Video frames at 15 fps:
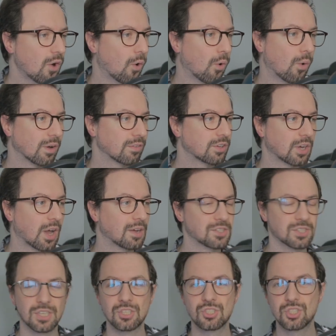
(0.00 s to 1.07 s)
or if you're going
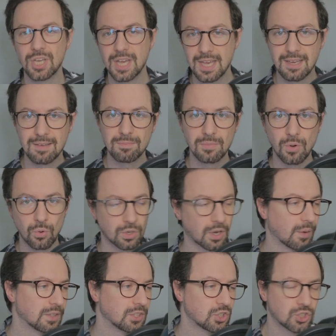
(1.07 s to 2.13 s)
to the gym or
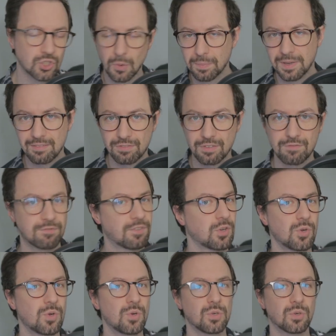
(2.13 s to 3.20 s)
going shopping for
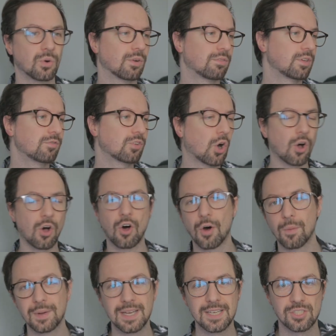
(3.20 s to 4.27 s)
food or if you've got
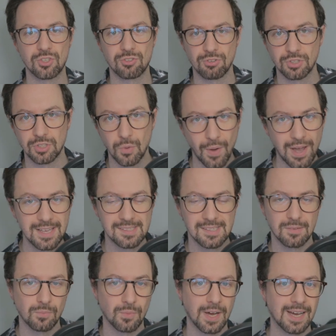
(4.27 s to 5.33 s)
hobbies and you're on your way
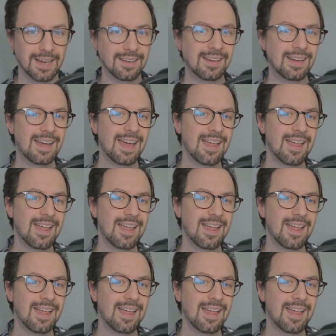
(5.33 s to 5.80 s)
somewhere,